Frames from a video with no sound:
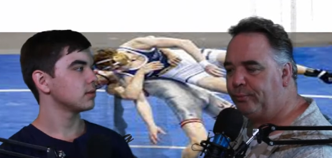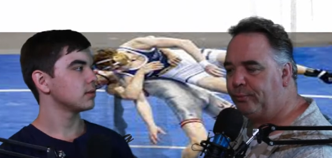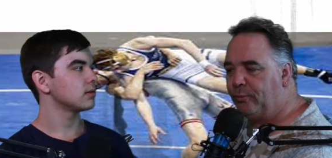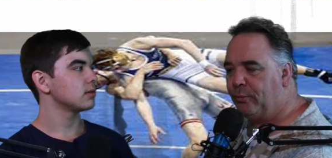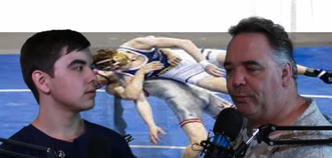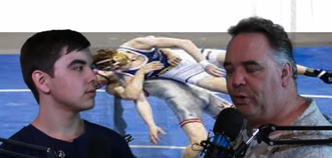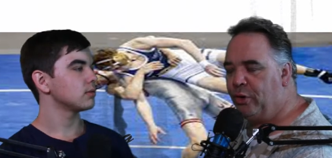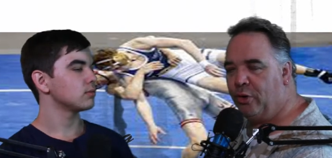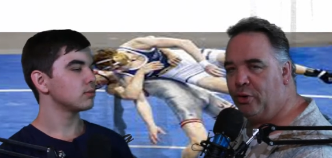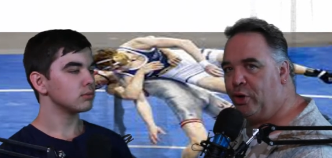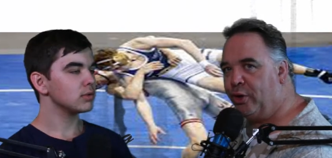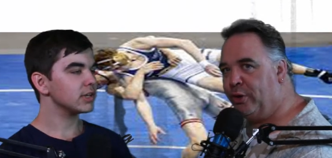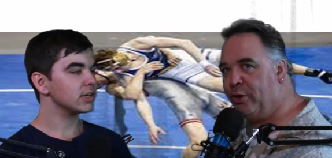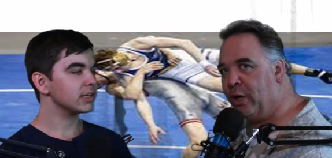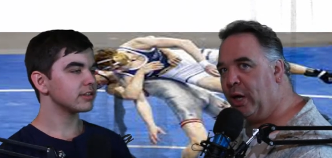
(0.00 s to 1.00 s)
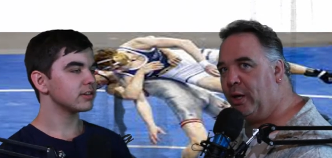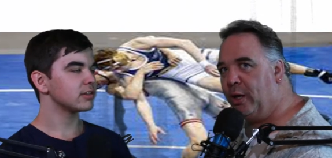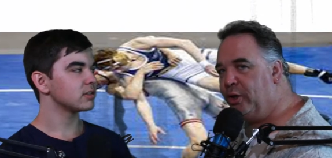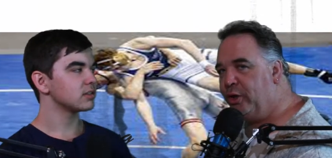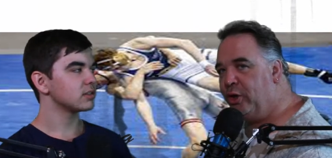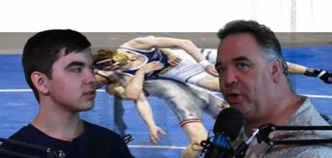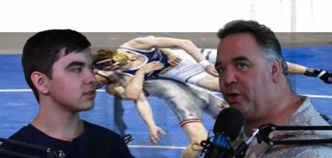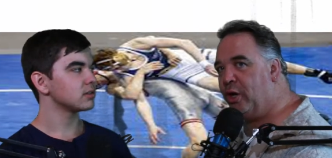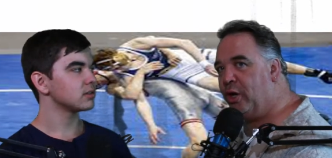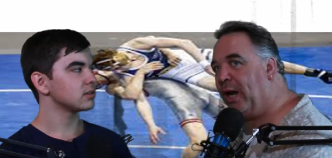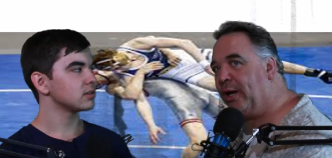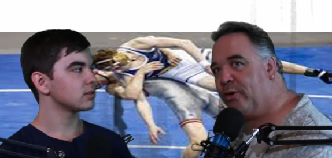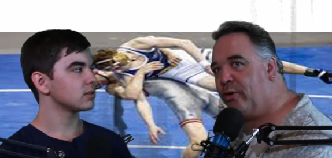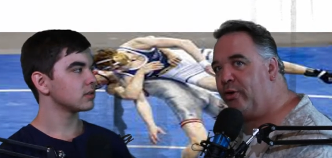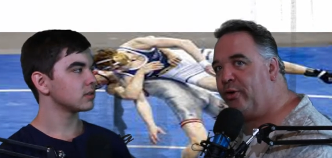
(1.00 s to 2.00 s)
Speaker 1: you're you're not you're
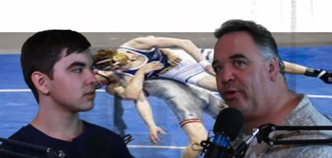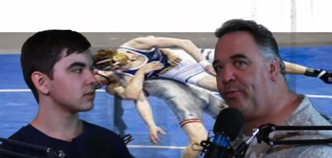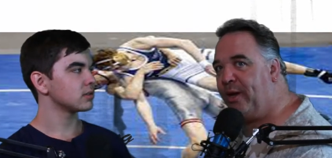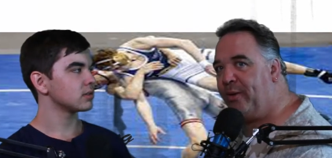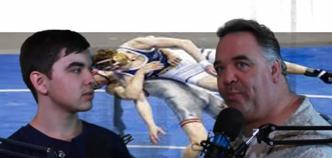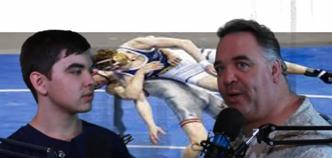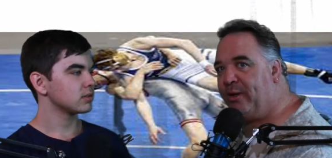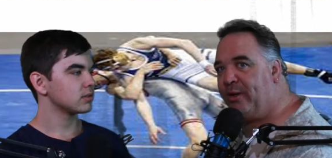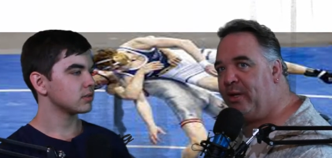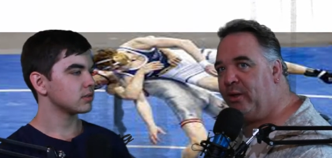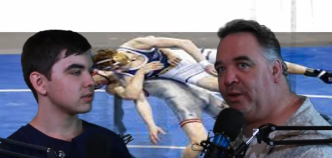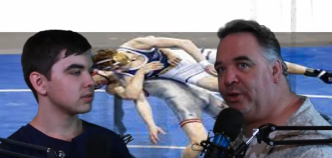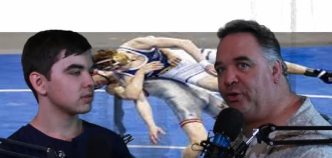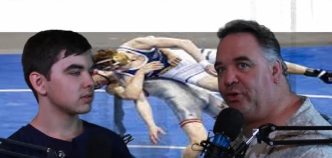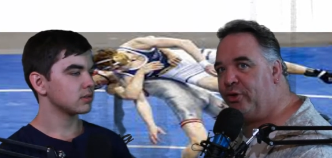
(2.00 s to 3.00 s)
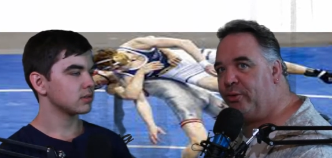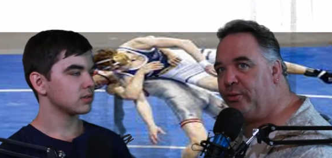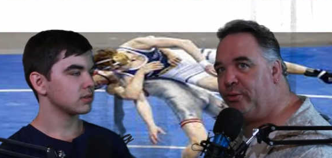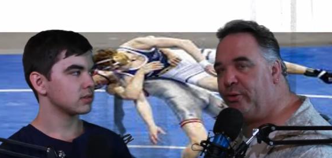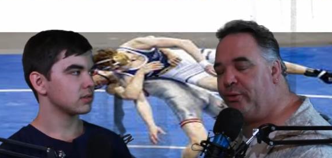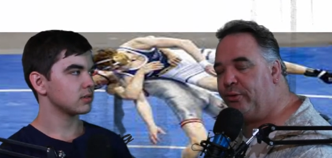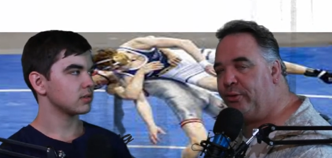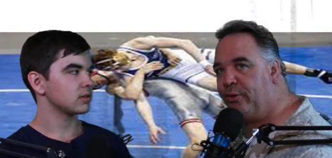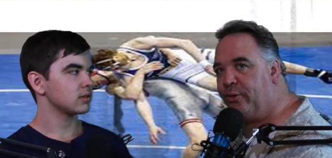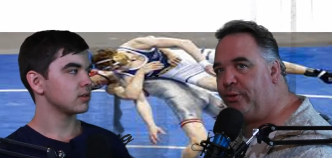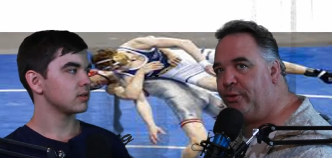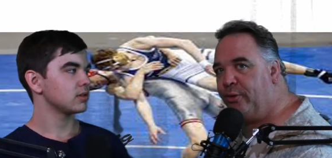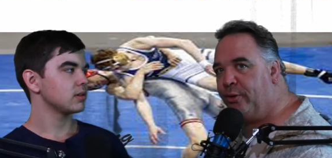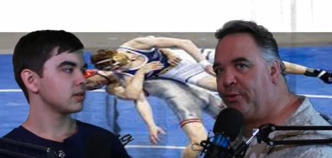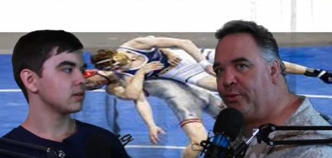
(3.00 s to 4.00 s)
not gonna make Becky Lynch your your your
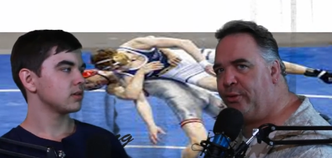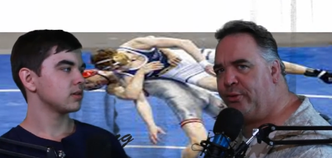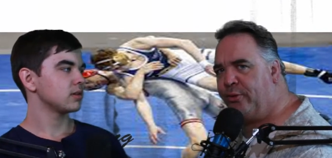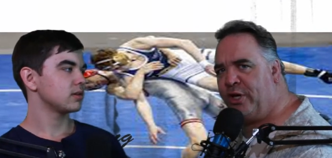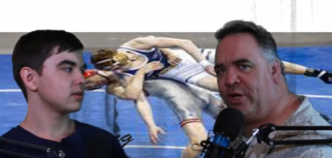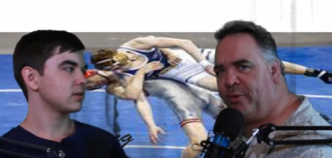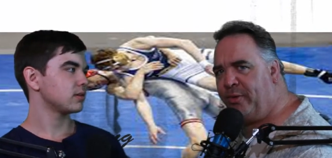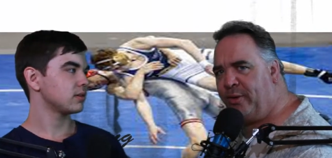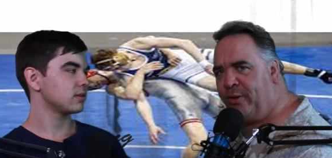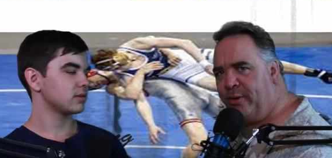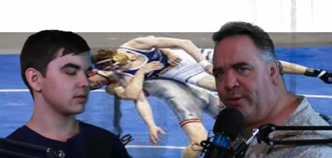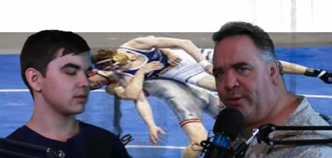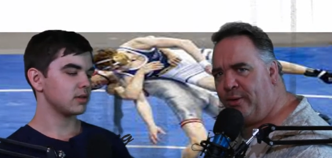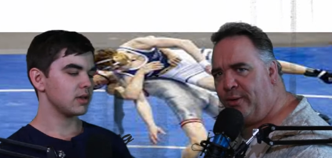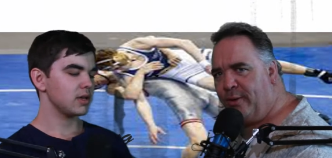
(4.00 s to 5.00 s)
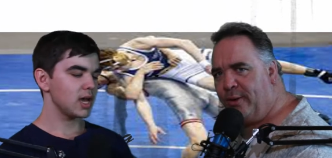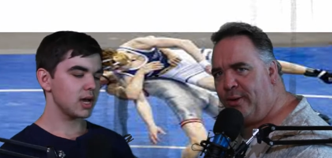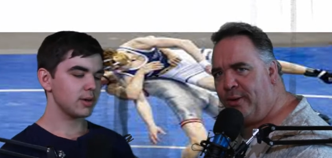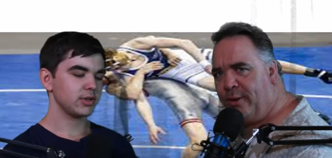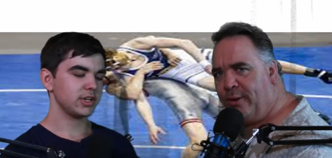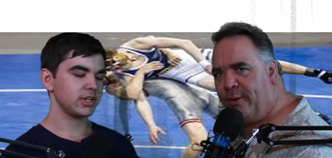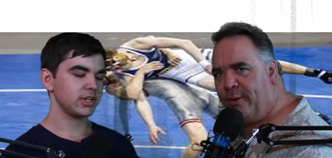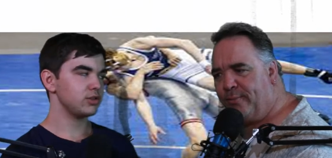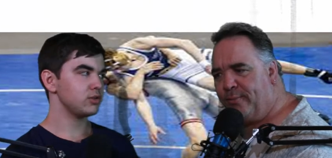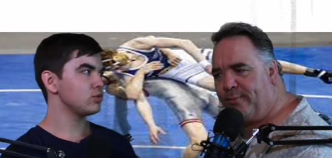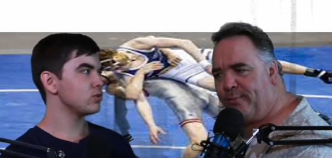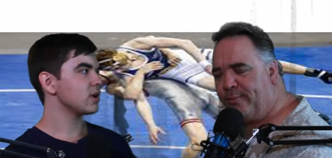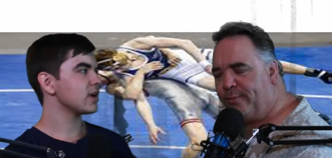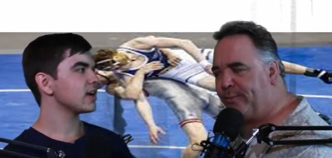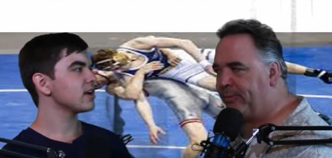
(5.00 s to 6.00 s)
your, your champion.
Speaker 2: I'm like,
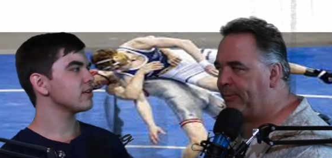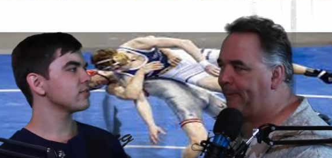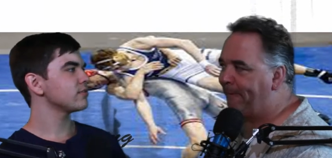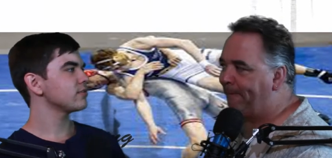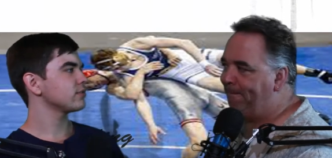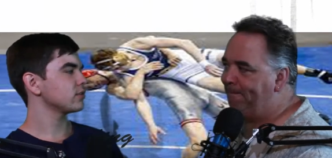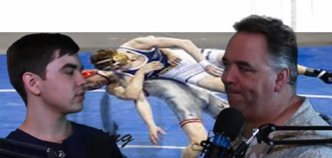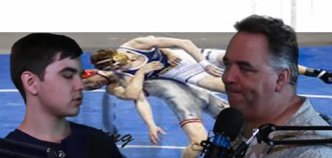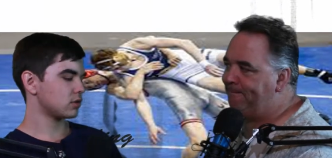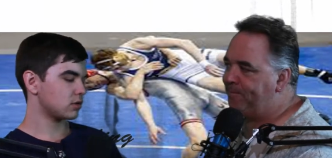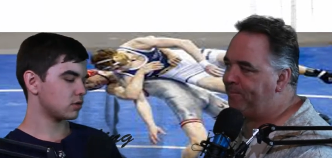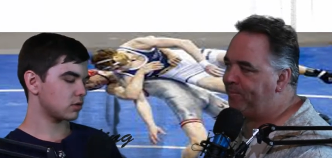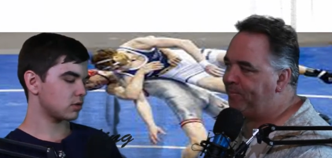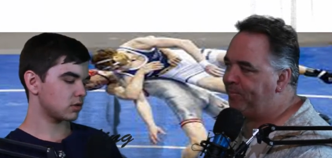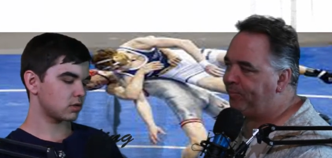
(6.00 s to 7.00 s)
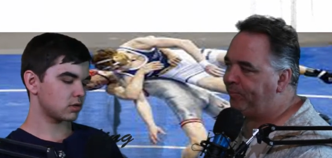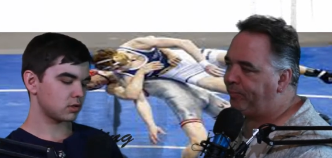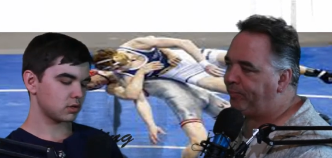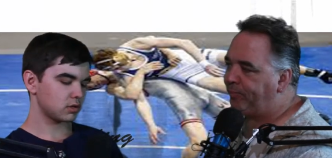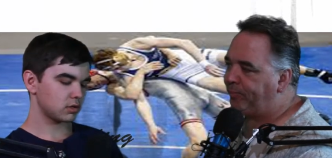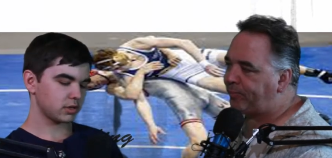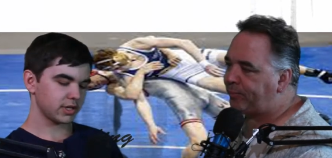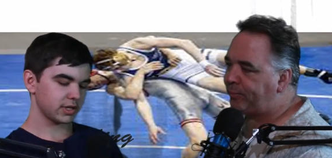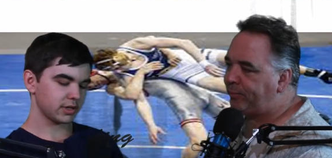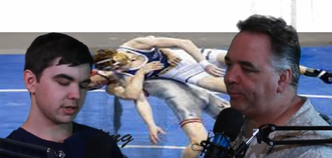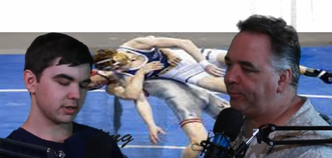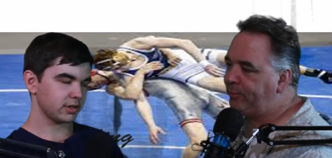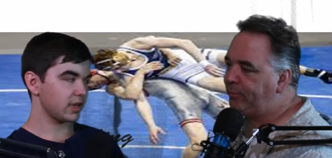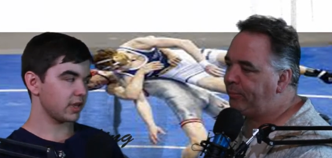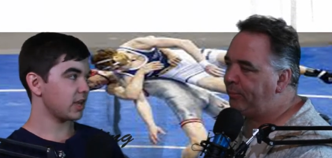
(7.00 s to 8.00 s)
you have her
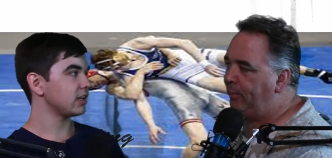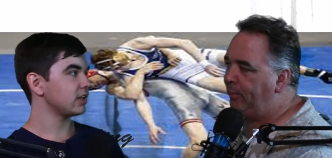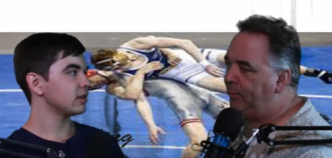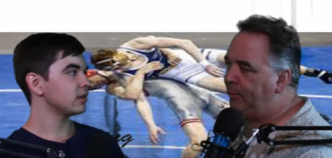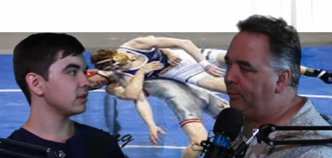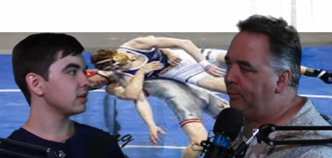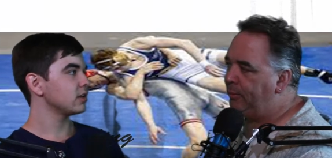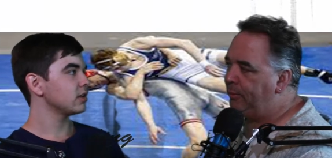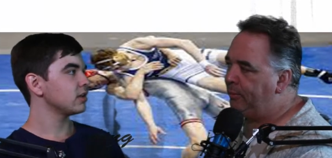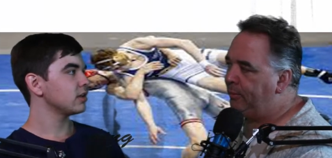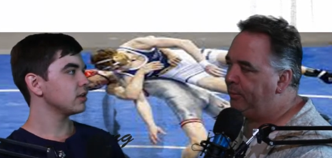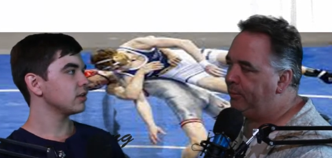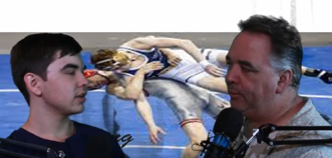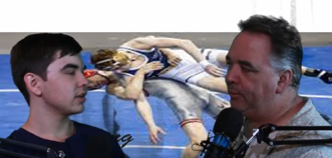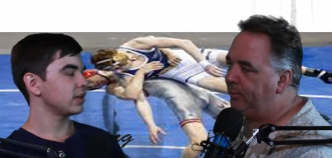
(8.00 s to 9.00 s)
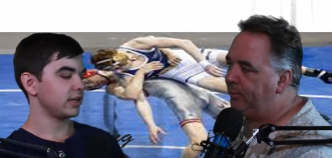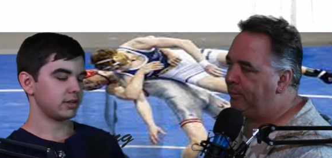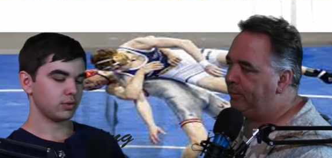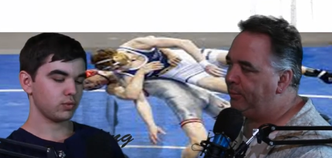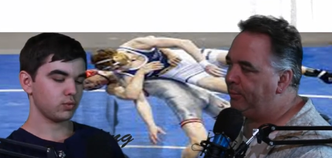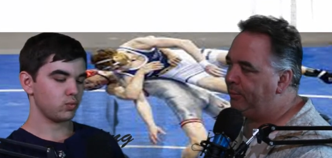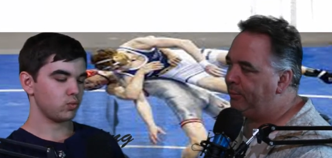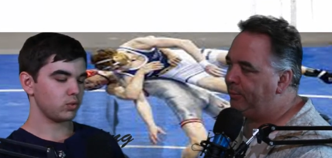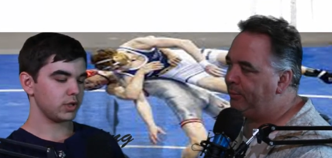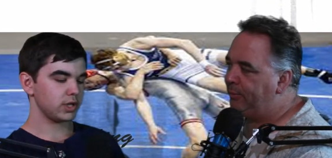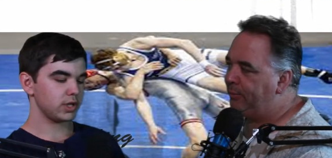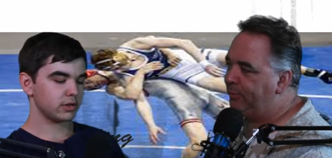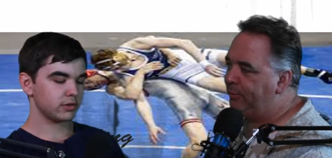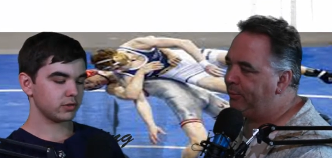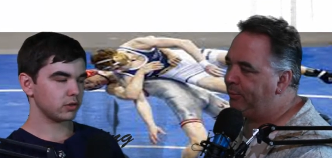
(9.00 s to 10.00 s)
like getting like
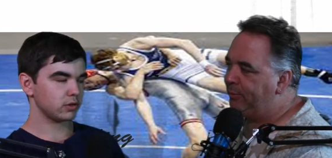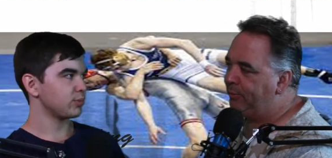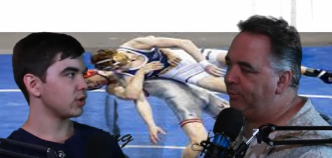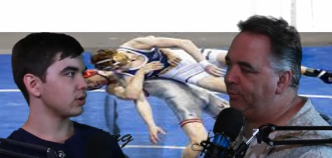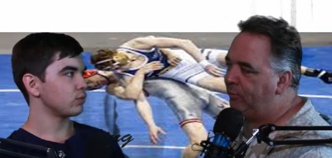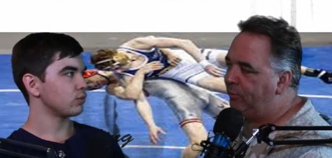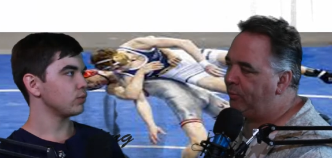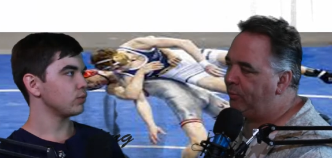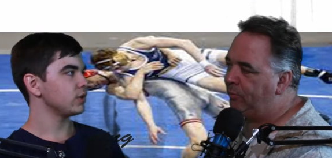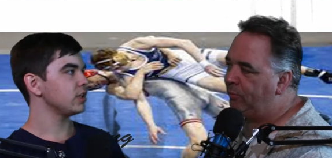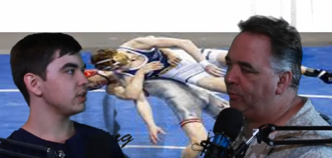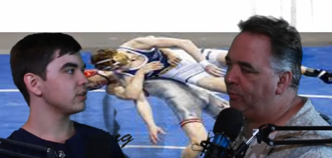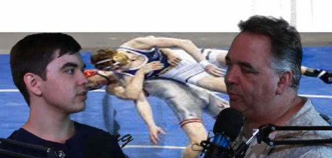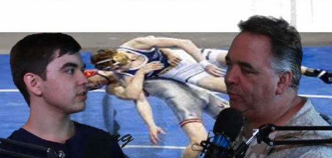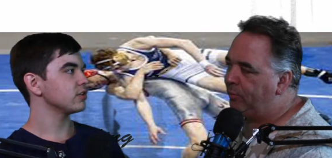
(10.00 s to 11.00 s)
weeks upon weeks of